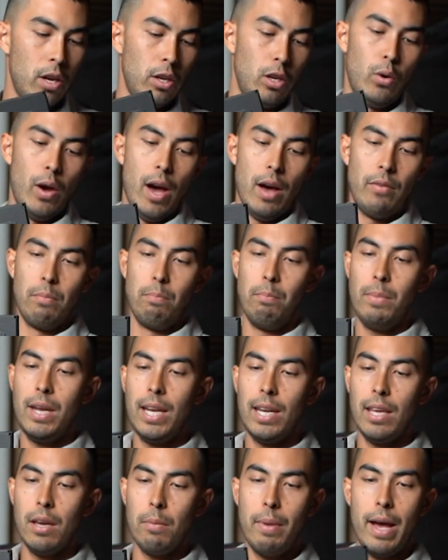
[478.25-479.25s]
you have a
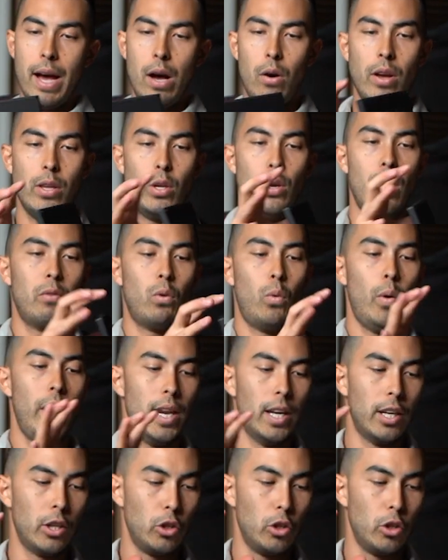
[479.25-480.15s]
media mount, and you have a way to